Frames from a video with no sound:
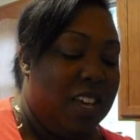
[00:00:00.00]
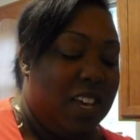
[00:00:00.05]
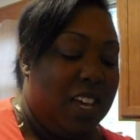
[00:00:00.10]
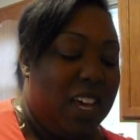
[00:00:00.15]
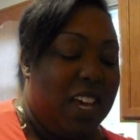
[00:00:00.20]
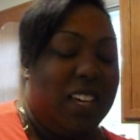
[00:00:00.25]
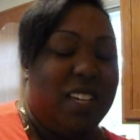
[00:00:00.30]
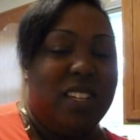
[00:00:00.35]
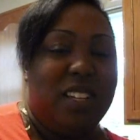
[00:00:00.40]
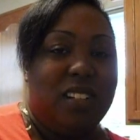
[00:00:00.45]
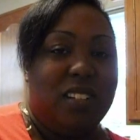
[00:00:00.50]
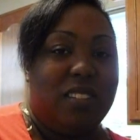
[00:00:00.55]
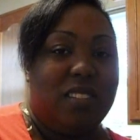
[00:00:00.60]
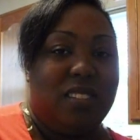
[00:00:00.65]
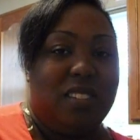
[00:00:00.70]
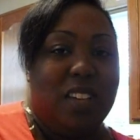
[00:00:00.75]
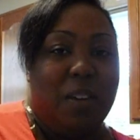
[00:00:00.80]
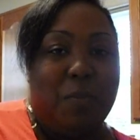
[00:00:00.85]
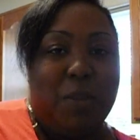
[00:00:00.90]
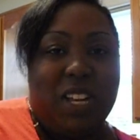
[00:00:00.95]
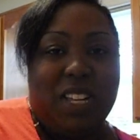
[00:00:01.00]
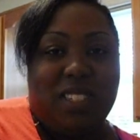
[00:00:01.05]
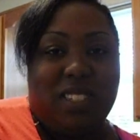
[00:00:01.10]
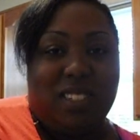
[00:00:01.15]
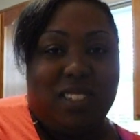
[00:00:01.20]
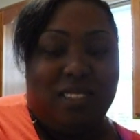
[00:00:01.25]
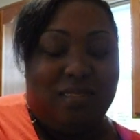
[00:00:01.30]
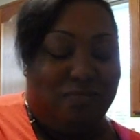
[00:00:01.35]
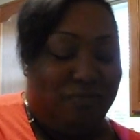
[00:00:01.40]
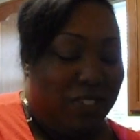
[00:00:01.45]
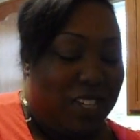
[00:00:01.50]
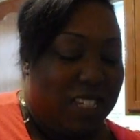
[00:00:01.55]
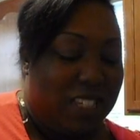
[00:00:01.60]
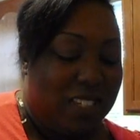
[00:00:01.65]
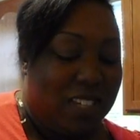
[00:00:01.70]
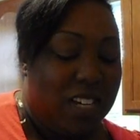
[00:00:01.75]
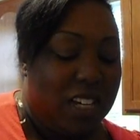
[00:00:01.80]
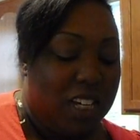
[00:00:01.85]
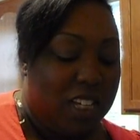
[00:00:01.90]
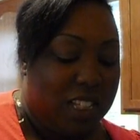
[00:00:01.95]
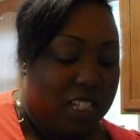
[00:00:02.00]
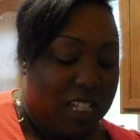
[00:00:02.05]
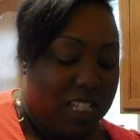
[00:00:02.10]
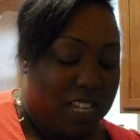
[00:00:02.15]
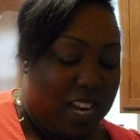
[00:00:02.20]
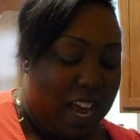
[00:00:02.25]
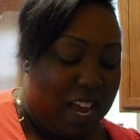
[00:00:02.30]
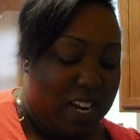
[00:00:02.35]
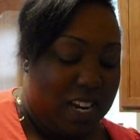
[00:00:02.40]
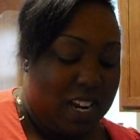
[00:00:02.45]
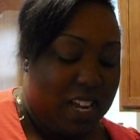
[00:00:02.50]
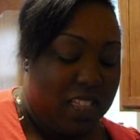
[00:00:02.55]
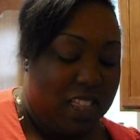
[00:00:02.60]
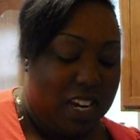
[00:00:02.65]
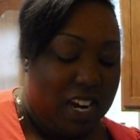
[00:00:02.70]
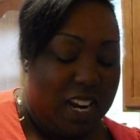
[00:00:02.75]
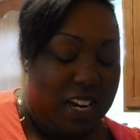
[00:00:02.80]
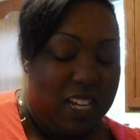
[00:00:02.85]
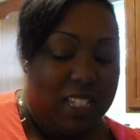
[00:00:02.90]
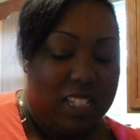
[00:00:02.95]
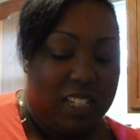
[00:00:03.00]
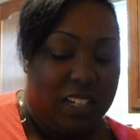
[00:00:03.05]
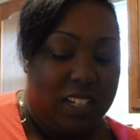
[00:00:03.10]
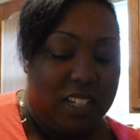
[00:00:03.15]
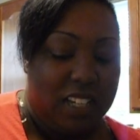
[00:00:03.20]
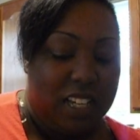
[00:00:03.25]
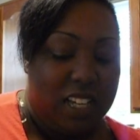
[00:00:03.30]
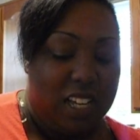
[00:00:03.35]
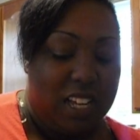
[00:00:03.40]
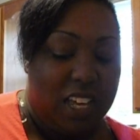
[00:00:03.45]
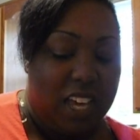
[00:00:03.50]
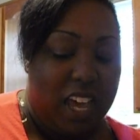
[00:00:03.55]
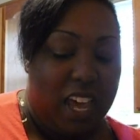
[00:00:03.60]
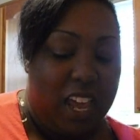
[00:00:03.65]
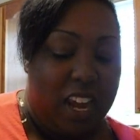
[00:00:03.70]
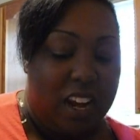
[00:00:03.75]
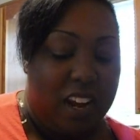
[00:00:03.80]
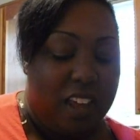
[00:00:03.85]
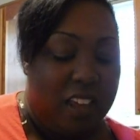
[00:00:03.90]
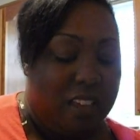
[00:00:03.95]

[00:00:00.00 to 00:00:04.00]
it cooks, I mean it's cooked. It's not nothing that needs to cook, and